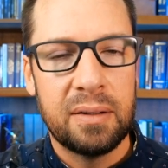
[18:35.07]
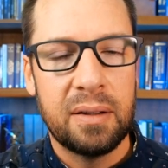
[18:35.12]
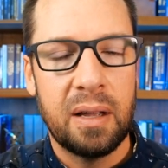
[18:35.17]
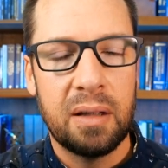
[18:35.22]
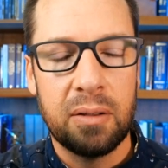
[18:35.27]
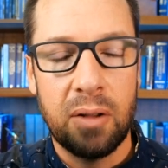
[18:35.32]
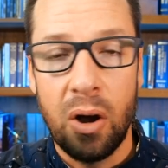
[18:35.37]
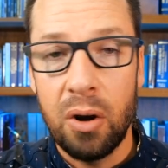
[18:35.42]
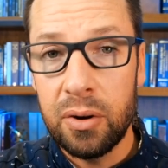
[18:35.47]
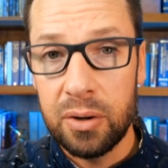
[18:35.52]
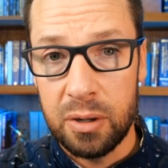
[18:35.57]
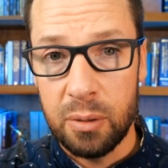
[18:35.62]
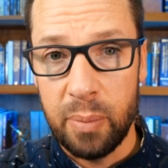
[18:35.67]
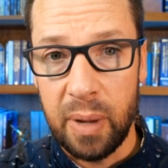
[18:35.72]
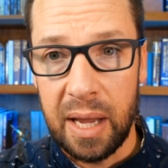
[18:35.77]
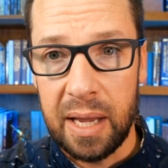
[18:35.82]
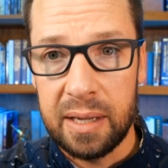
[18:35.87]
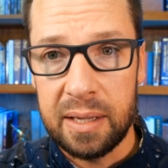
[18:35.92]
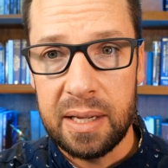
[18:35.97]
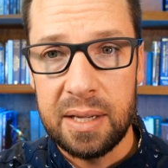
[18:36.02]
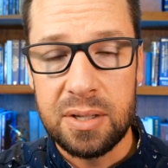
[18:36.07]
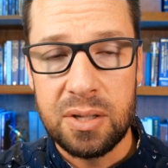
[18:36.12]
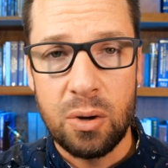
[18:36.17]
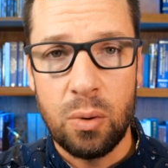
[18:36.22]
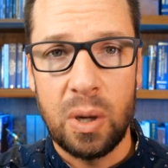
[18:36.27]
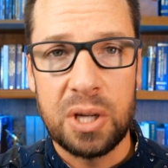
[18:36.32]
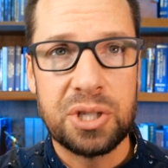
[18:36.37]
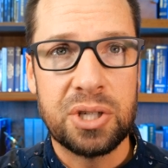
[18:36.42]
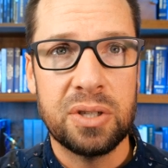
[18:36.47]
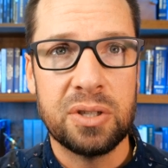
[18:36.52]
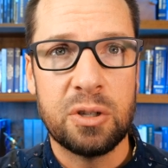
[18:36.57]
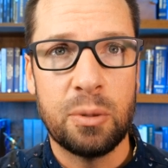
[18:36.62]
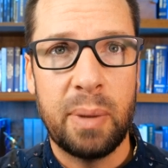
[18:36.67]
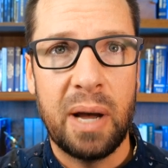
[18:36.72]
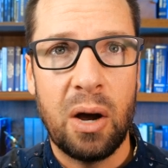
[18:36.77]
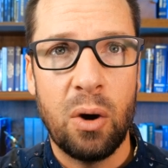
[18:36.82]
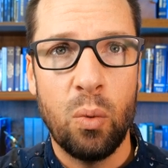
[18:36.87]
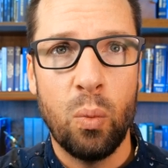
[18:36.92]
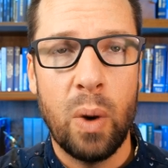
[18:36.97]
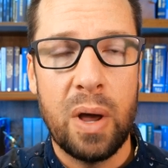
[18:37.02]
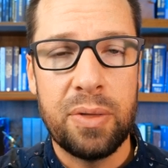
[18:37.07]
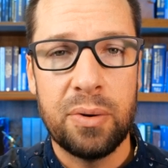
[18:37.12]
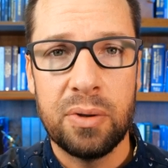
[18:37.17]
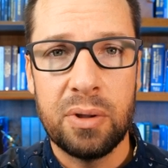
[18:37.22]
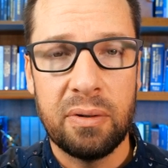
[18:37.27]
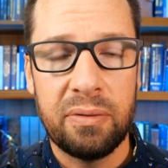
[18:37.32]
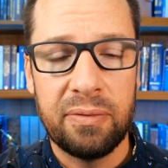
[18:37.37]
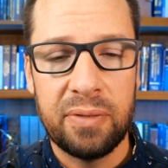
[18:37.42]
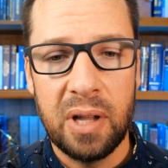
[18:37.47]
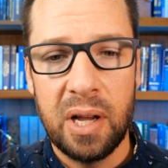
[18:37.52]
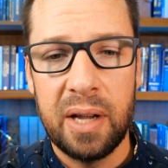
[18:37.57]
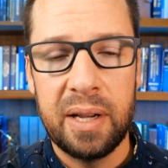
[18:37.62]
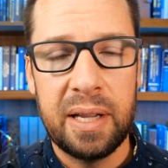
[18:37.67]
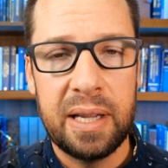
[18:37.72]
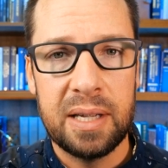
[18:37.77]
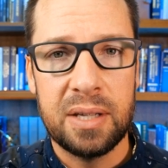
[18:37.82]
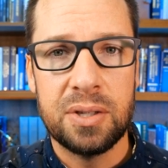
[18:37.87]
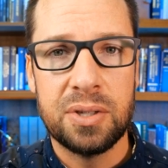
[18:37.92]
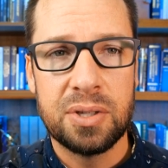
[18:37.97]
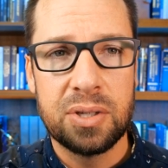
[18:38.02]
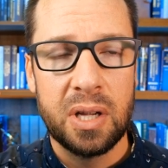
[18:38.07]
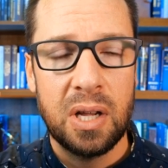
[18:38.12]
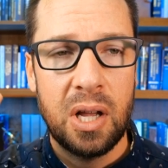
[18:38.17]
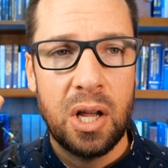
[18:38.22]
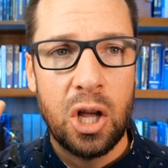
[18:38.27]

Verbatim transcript: longer debate, is the questions about whether the flood is